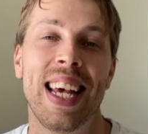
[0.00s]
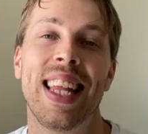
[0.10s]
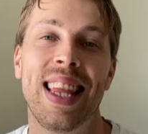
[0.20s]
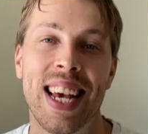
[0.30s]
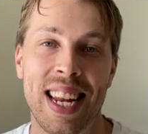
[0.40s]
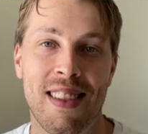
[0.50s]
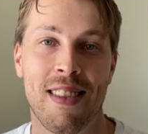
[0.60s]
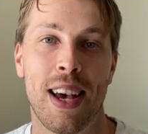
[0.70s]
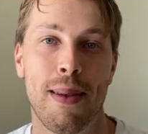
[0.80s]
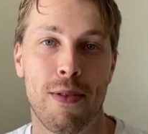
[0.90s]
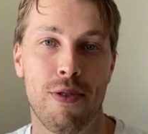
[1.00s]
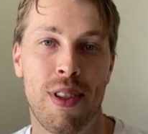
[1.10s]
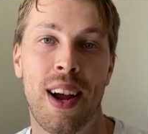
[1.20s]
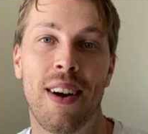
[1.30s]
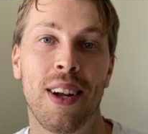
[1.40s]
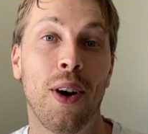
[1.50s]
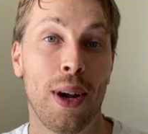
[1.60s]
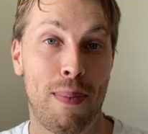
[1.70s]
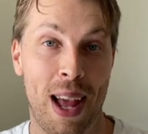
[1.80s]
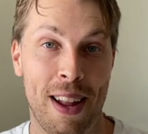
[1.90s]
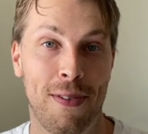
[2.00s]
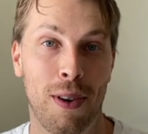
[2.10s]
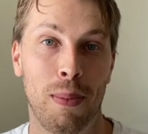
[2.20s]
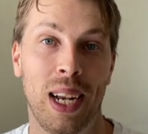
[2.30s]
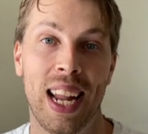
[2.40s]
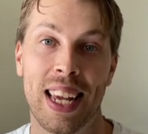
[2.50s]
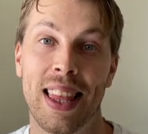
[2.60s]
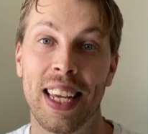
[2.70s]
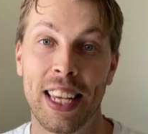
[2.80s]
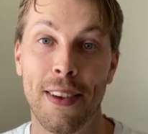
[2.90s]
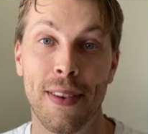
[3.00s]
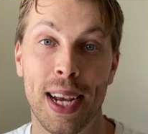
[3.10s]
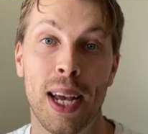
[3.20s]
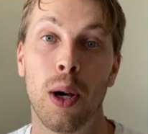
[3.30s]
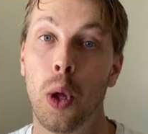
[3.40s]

then it's time to start on a platform like Thinkific,